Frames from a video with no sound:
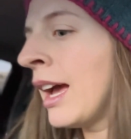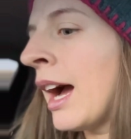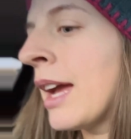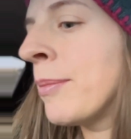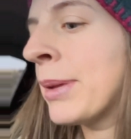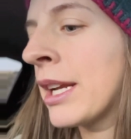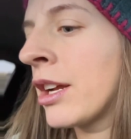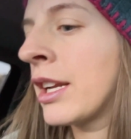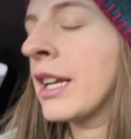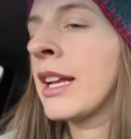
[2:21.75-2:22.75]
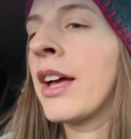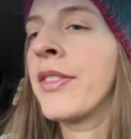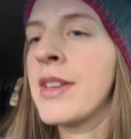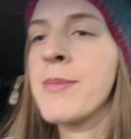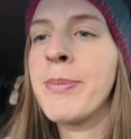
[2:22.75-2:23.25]
I am planning on eating
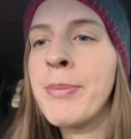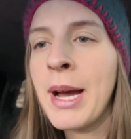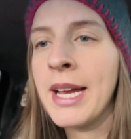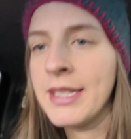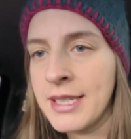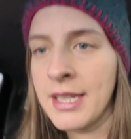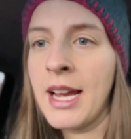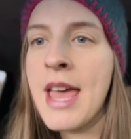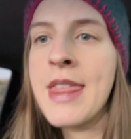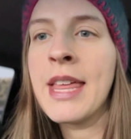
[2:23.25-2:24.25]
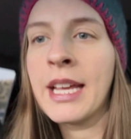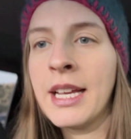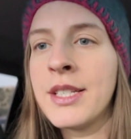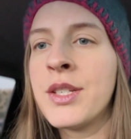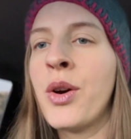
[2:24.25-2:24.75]
healthy, but I think
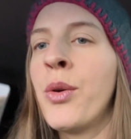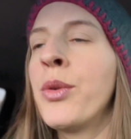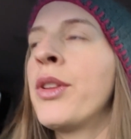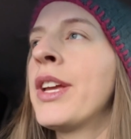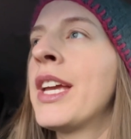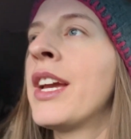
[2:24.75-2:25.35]
it's totally